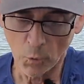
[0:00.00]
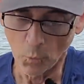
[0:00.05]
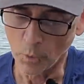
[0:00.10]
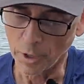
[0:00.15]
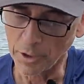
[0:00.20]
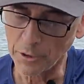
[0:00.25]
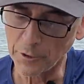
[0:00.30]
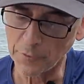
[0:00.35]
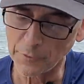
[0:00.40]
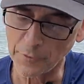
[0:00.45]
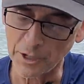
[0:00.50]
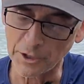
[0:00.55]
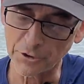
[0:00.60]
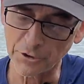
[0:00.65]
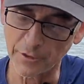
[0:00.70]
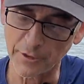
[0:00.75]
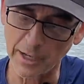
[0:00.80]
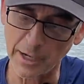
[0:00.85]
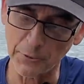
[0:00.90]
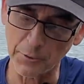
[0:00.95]
One other
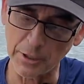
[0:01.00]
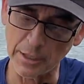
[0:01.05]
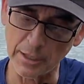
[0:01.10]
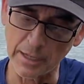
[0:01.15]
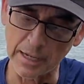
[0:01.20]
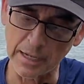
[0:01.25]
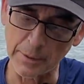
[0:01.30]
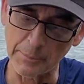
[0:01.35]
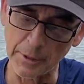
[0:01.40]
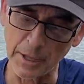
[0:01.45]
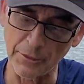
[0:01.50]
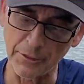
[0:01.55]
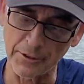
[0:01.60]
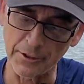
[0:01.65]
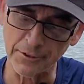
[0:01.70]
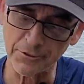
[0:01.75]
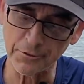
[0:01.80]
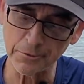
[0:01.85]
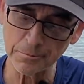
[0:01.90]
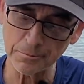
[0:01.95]
feature that I really like about
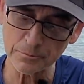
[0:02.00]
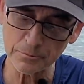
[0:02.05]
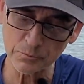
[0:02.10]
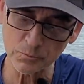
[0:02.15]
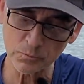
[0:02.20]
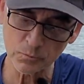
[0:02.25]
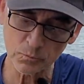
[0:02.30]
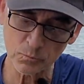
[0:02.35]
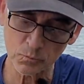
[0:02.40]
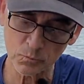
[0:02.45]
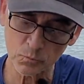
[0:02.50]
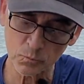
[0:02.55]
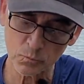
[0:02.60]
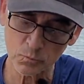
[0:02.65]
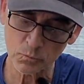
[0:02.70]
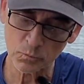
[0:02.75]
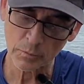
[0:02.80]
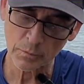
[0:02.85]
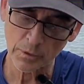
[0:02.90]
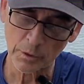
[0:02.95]
this,
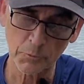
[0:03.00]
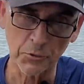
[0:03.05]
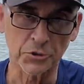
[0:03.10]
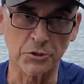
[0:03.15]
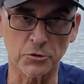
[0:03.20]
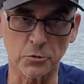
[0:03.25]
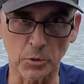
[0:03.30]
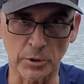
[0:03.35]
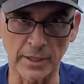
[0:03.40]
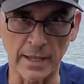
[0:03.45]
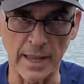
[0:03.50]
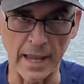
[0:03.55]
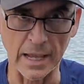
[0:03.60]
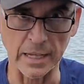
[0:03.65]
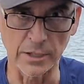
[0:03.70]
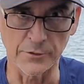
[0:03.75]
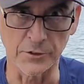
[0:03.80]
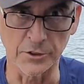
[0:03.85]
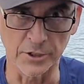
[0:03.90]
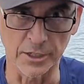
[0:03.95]
which is really
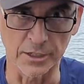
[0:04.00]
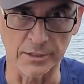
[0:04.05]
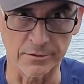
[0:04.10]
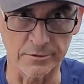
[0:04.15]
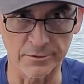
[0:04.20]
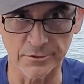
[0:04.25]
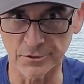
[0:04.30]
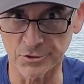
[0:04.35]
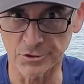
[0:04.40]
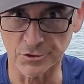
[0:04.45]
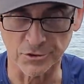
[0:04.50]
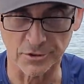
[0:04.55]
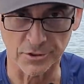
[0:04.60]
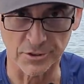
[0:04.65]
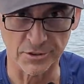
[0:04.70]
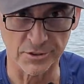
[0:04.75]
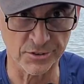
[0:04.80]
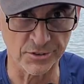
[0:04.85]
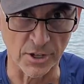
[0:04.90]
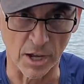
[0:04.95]
handy if you get
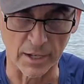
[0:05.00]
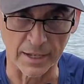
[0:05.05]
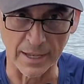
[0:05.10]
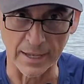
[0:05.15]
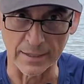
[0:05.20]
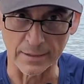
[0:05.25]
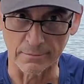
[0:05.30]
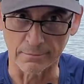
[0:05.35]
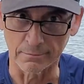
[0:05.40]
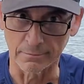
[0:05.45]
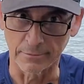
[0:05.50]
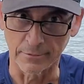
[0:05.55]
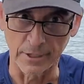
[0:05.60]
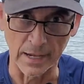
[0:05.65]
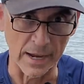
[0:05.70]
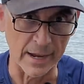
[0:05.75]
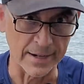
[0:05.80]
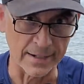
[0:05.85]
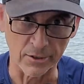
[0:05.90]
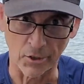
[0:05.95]
stuck at
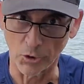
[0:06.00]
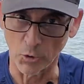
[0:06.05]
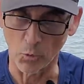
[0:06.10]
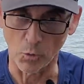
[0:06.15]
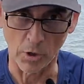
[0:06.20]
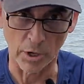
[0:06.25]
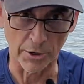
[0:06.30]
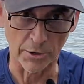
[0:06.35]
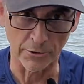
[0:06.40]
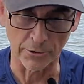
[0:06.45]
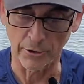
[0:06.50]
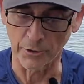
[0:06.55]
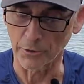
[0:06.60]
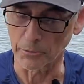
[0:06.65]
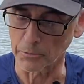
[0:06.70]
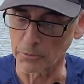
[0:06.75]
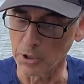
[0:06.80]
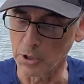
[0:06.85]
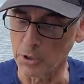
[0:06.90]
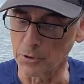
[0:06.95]
night on the water or on
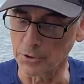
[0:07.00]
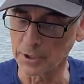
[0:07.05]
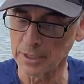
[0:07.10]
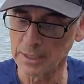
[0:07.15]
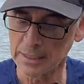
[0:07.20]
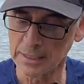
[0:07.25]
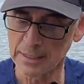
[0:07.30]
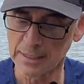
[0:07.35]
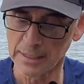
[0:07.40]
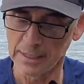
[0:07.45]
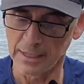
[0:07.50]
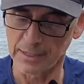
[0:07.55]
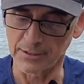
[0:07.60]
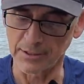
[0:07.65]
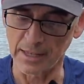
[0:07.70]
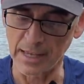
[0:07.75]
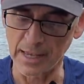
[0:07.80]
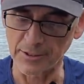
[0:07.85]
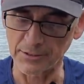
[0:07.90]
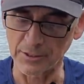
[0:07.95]
the road, is
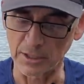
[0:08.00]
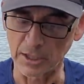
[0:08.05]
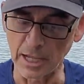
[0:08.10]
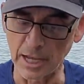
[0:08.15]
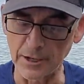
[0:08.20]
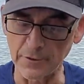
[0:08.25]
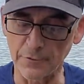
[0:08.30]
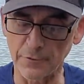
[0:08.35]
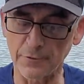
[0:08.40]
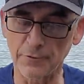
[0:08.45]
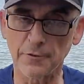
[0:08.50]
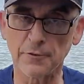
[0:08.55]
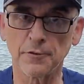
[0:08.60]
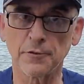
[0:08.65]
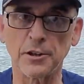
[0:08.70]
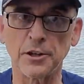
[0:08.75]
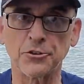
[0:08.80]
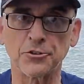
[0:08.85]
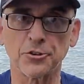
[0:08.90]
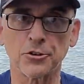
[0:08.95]
it has a light
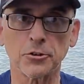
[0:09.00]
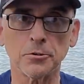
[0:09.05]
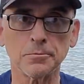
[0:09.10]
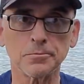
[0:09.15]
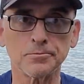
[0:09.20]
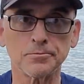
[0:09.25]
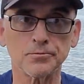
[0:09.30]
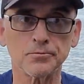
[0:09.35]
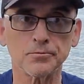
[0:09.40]
feature.